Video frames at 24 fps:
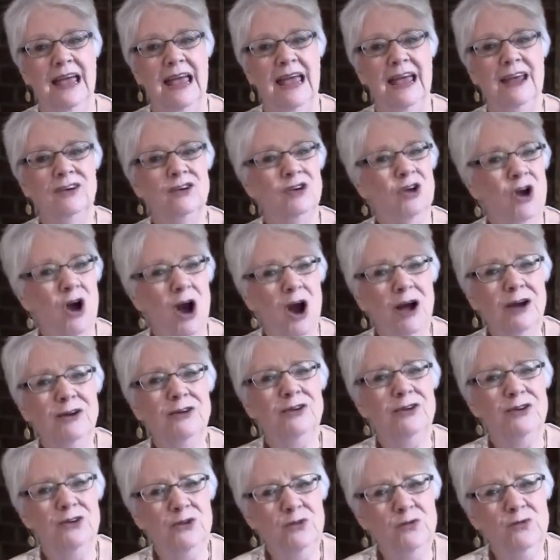And
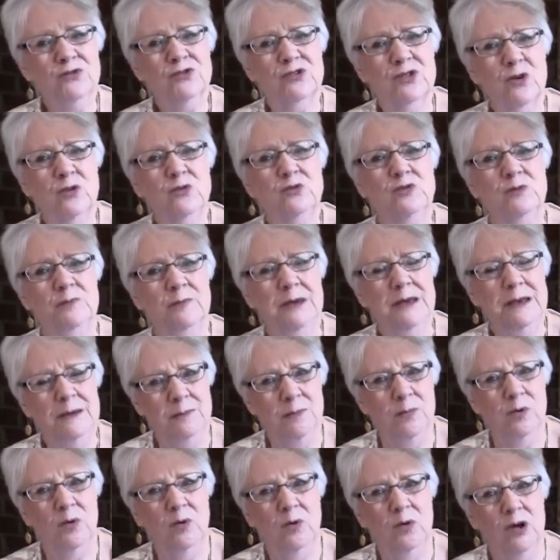God used those
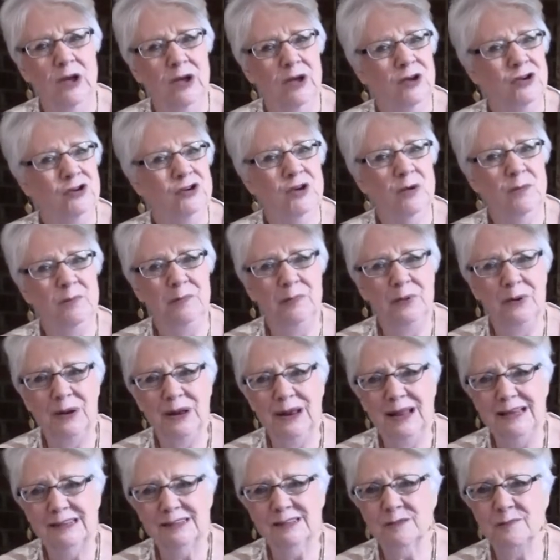people to
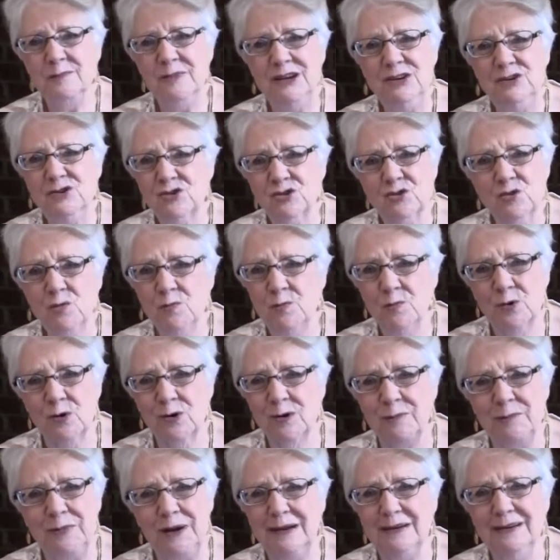bless me
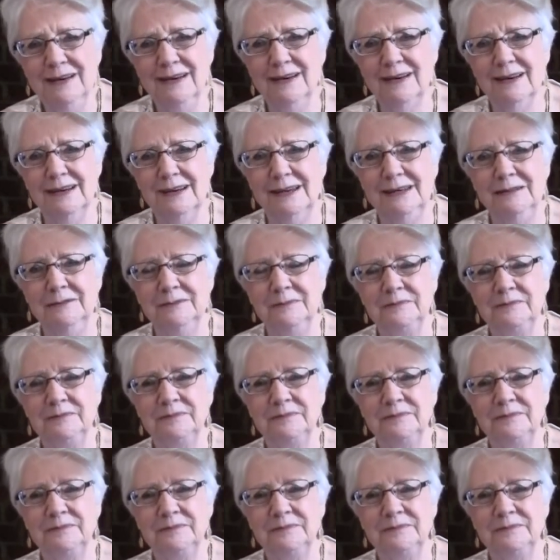superabundantly.